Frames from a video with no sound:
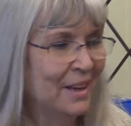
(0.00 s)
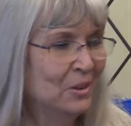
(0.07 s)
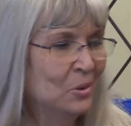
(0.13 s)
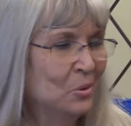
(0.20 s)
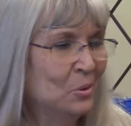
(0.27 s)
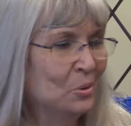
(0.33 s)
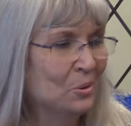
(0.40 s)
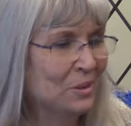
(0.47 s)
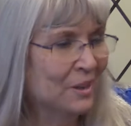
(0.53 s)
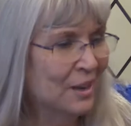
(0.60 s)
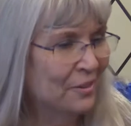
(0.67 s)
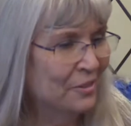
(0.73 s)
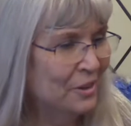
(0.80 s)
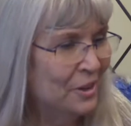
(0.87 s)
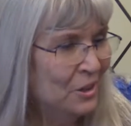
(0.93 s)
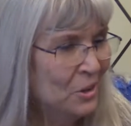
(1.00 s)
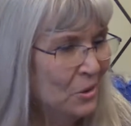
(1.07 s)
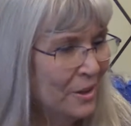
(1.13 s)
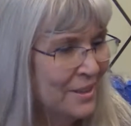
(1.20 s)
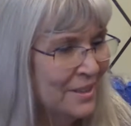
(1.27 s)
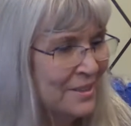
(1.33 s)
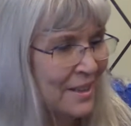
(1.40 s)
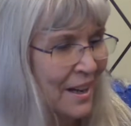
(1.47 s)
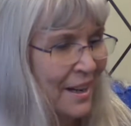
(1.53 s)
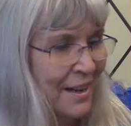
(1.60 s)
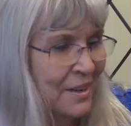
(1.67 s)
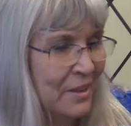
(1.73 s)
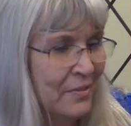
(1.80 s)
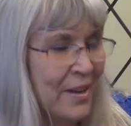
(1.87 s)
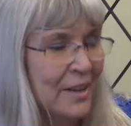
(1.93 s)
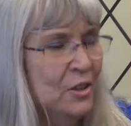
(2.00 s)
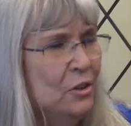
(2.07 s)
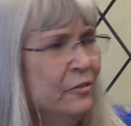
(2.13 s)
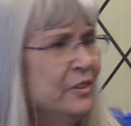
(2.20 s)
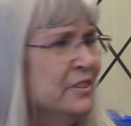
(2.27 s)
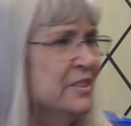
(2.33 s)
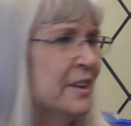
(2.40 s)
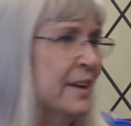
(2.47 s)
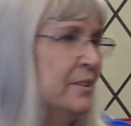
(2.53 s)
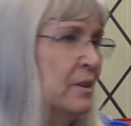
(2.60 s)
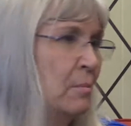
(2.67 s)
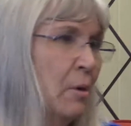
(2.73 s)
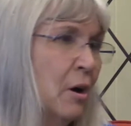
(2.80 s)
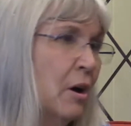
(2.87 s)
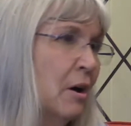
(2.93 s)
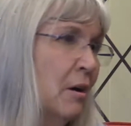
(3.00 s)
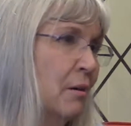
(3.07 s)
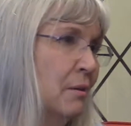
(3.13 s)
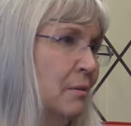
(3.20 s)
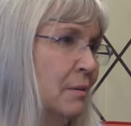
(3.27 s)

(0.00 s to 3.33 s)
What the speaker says: cool cover you had designed. In fact, you've designed them all.